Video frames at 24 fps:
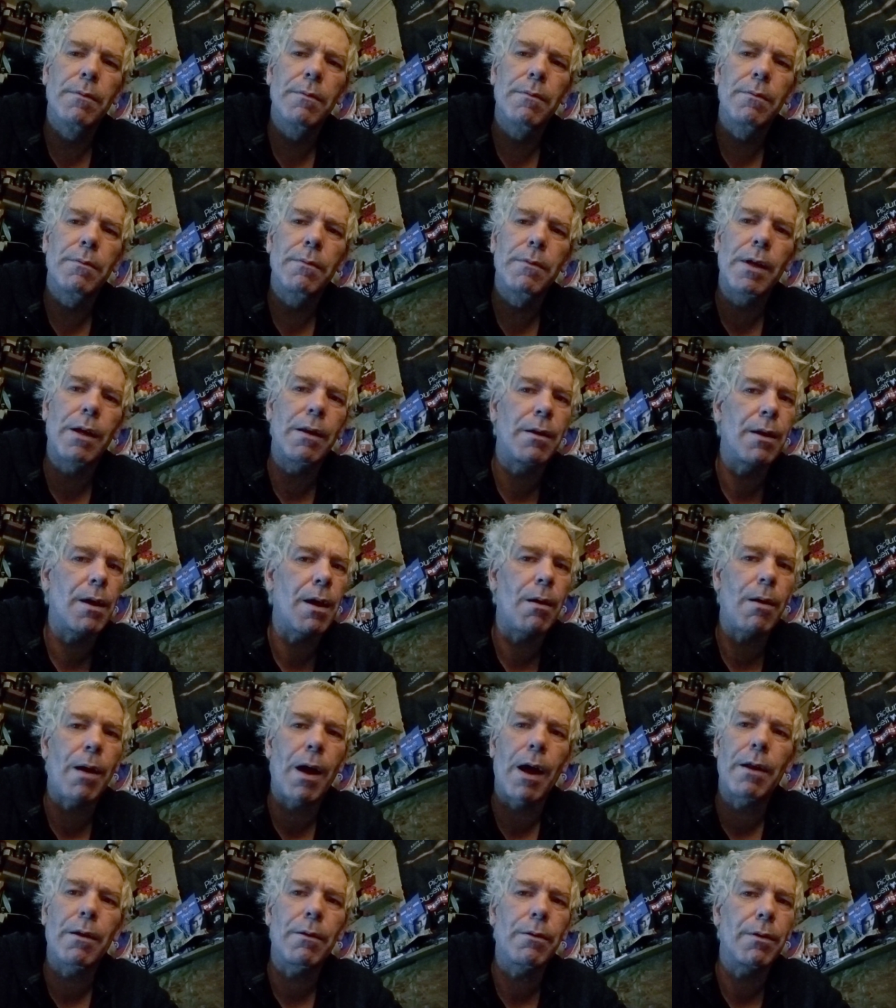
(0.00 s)
And no,
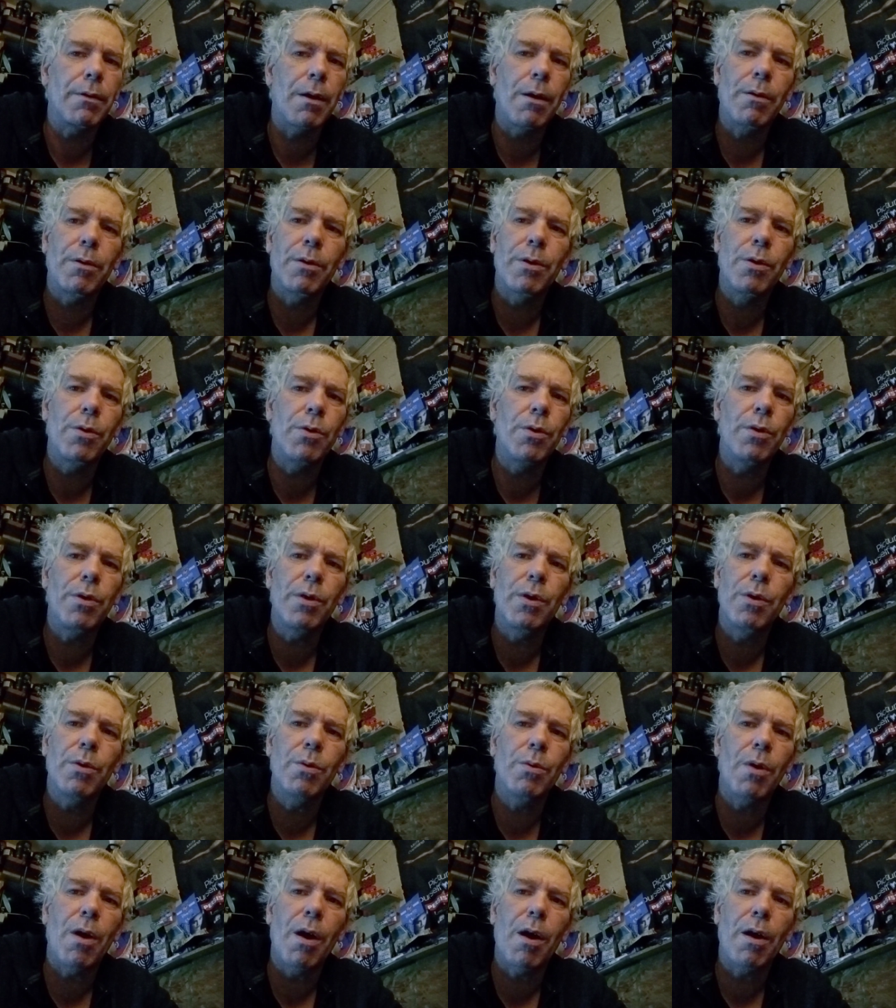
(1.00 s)
I don't know who
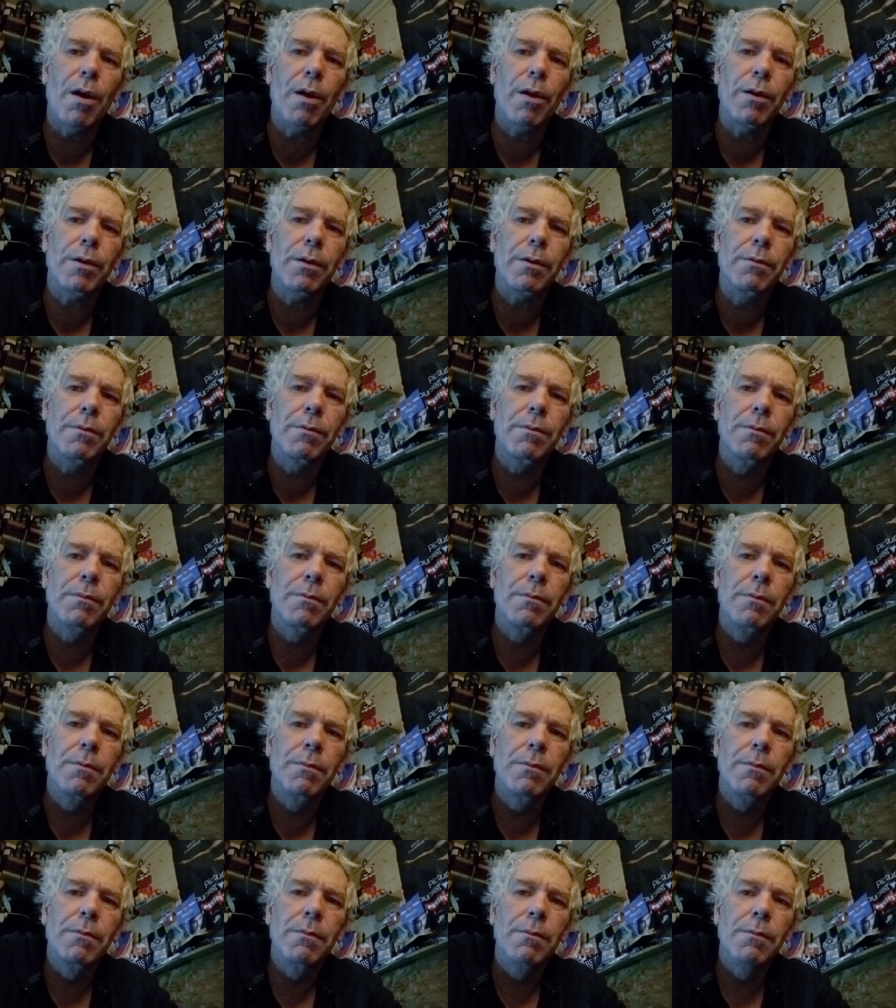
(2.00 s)
you are,
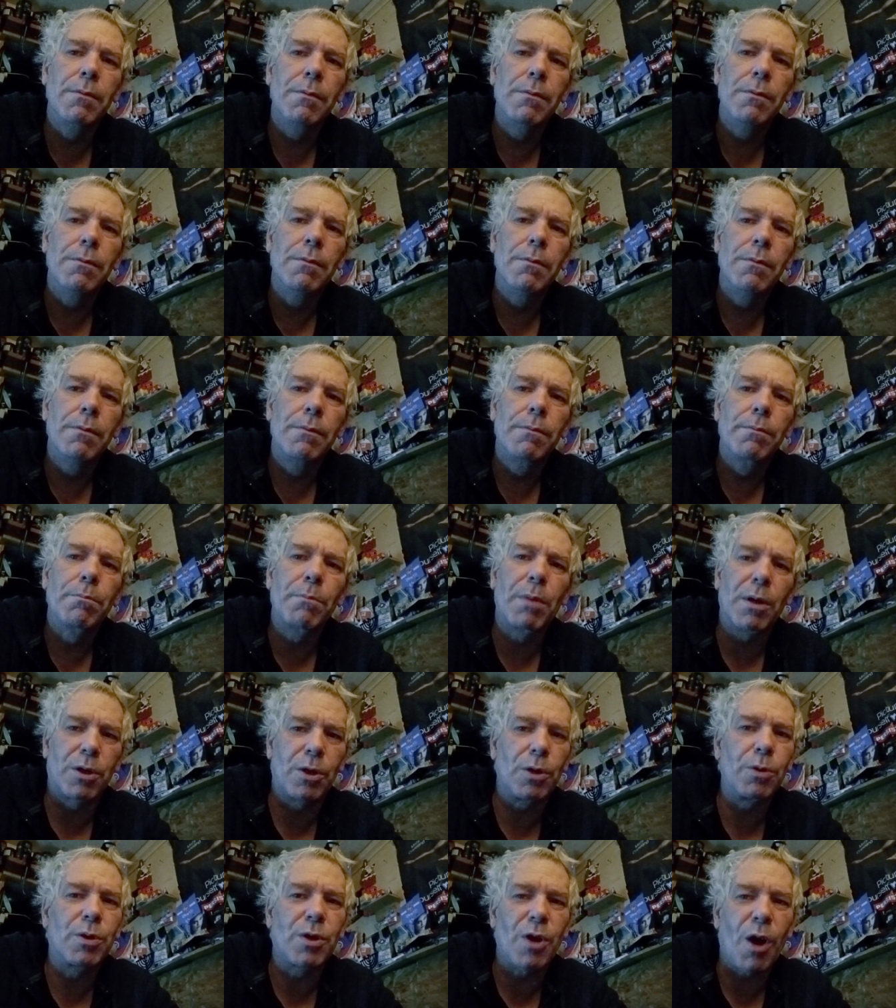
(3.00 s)

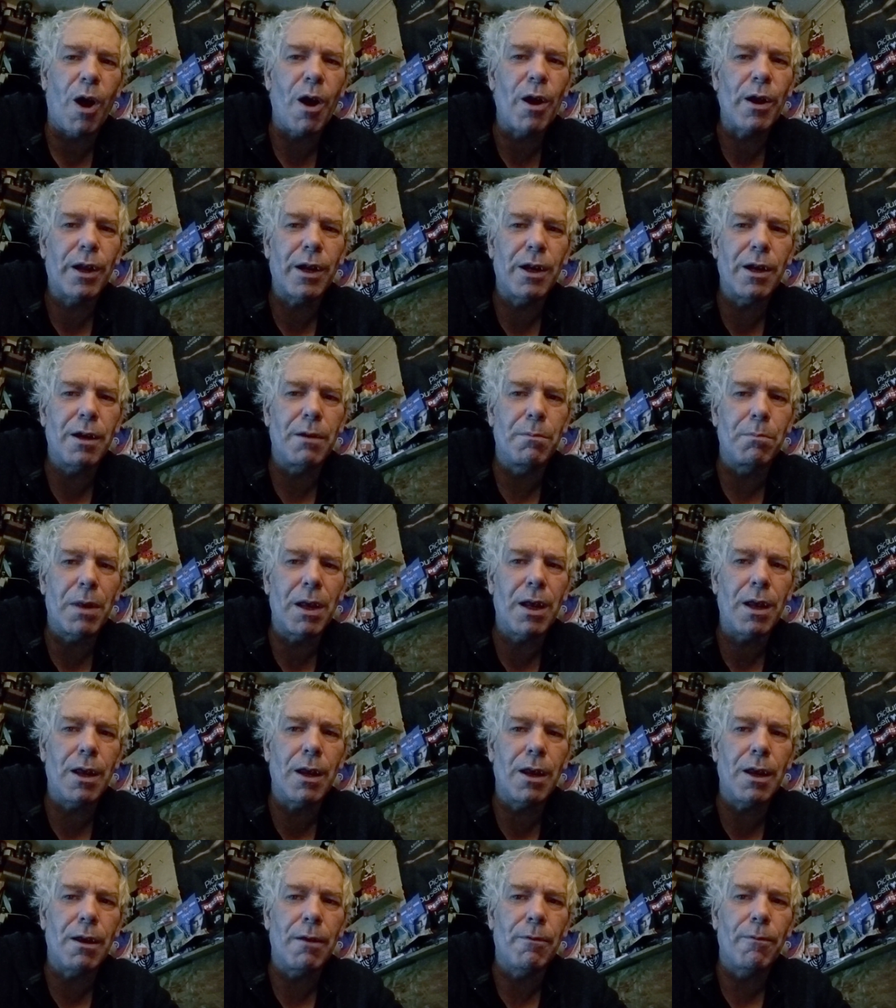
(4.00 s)
but you targeted
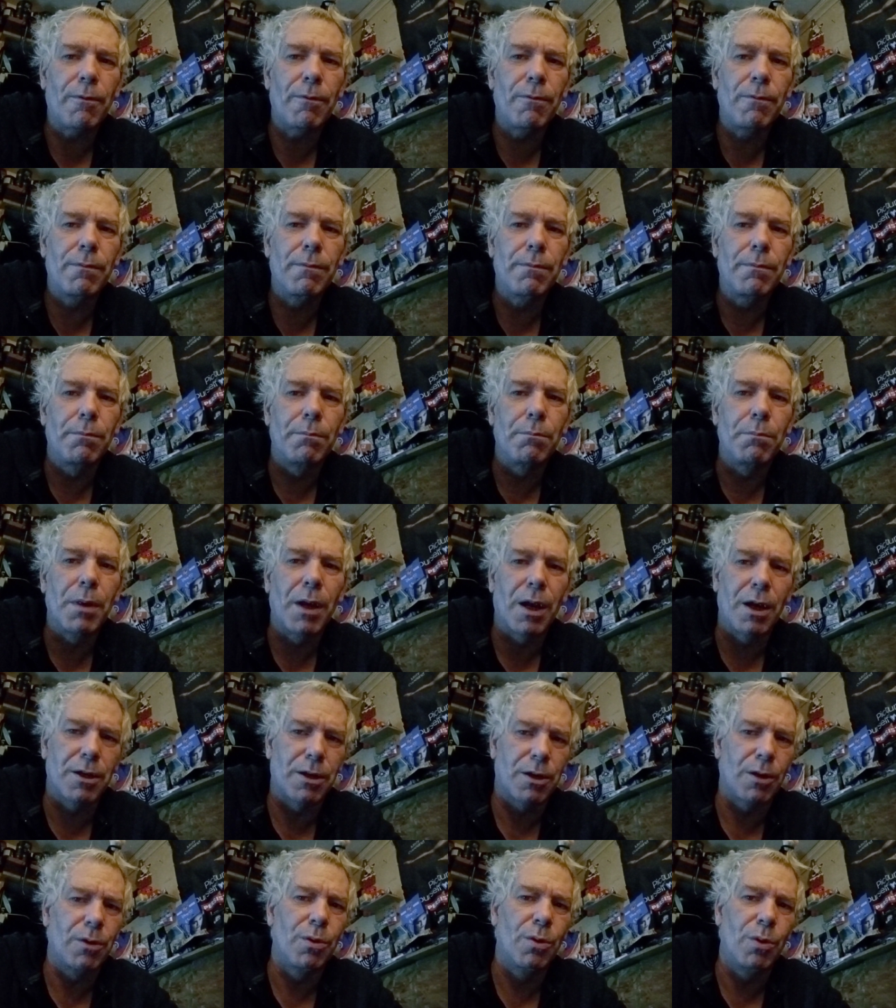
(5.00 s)
me
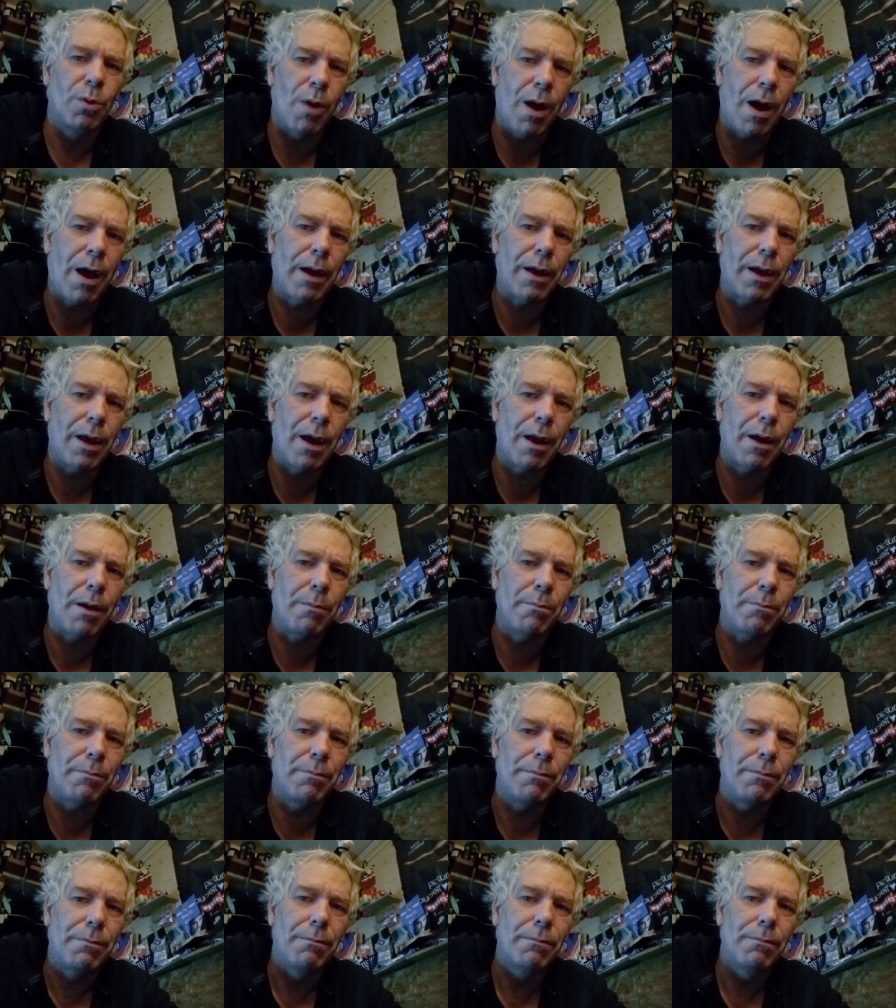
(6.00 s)
because of who I am.
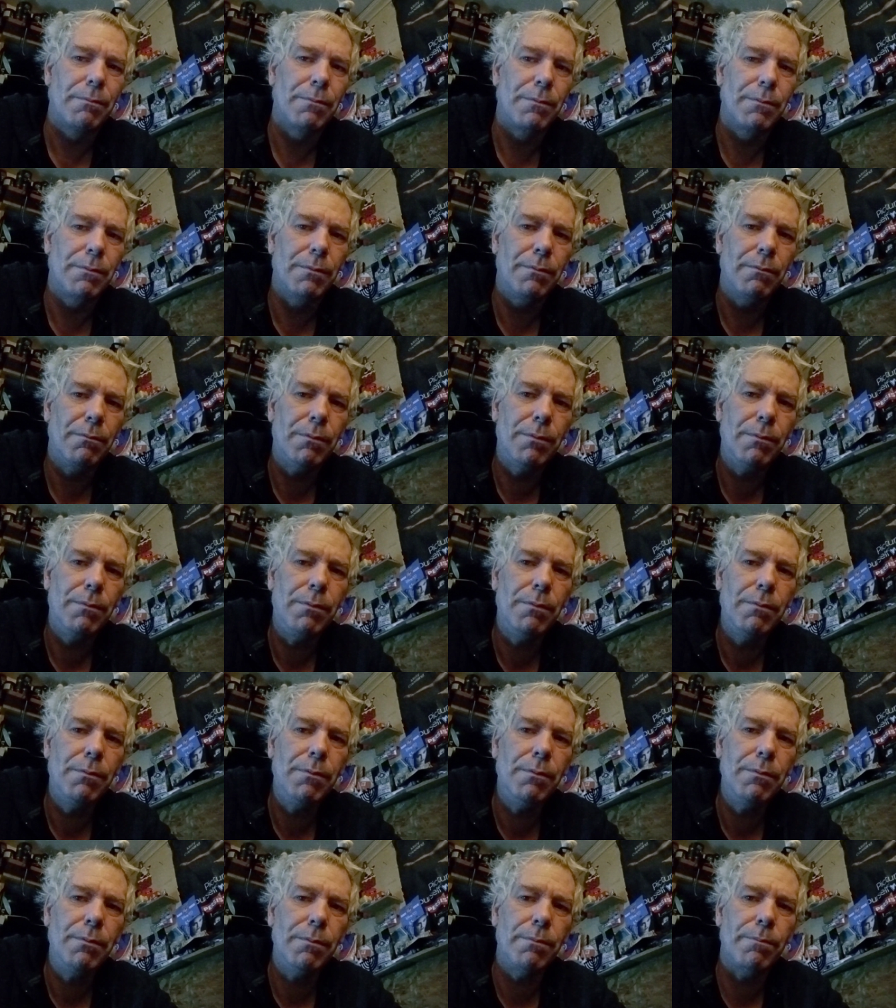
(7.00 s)

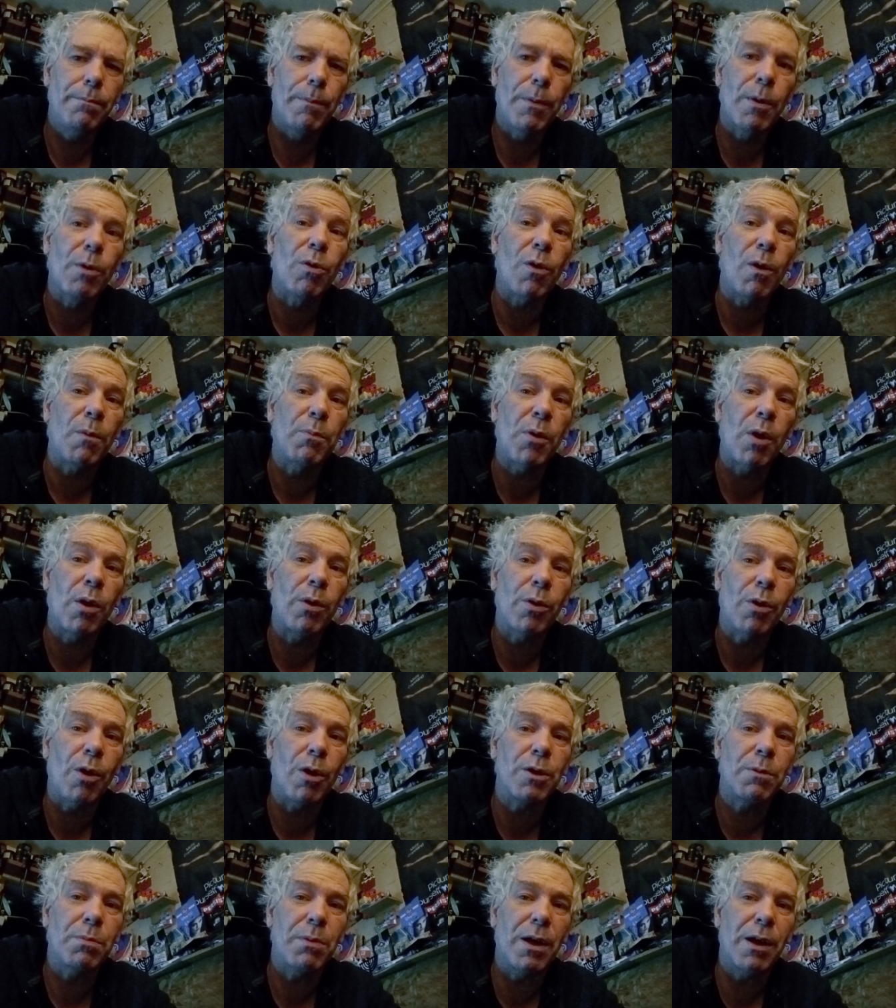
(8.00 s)
The Royal
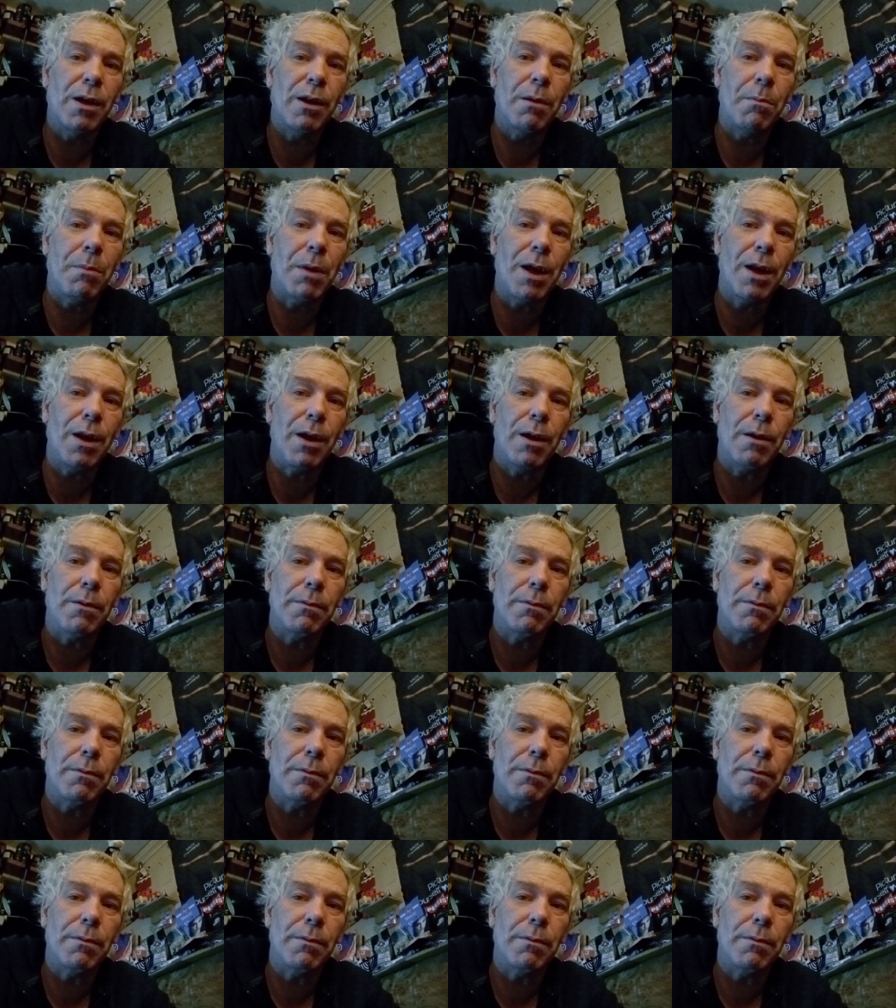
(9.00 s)
Protocol's been in the media